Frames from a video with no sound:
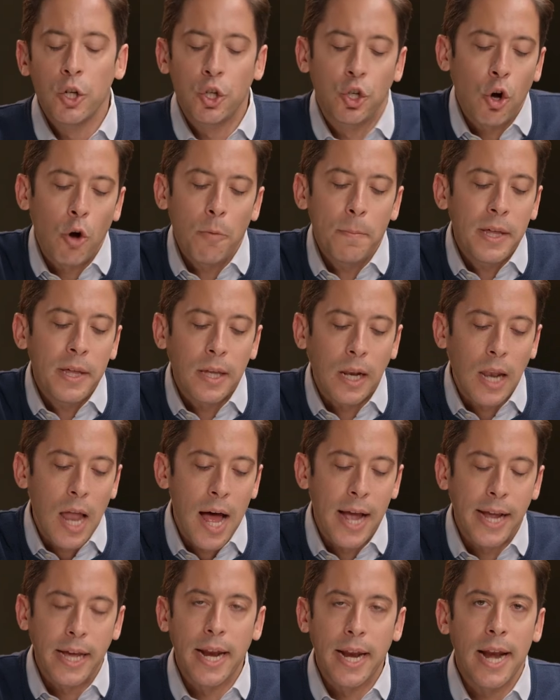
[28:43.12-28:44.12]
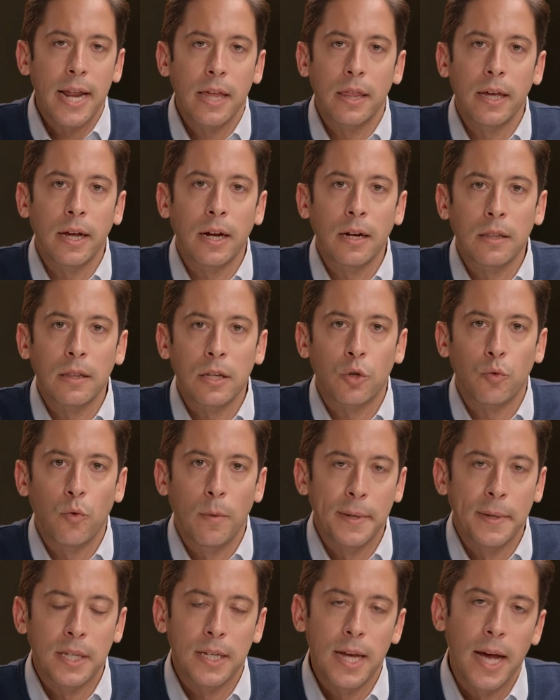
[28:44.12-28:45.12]
Show me the lie in anything this
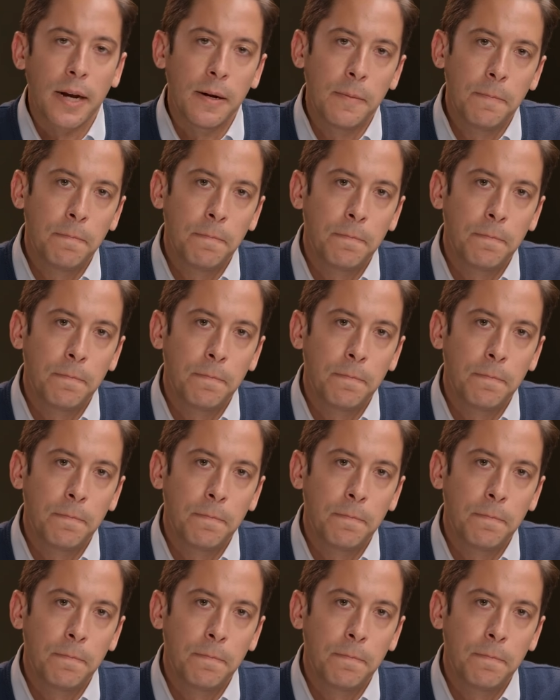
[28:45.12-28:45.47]
woman said.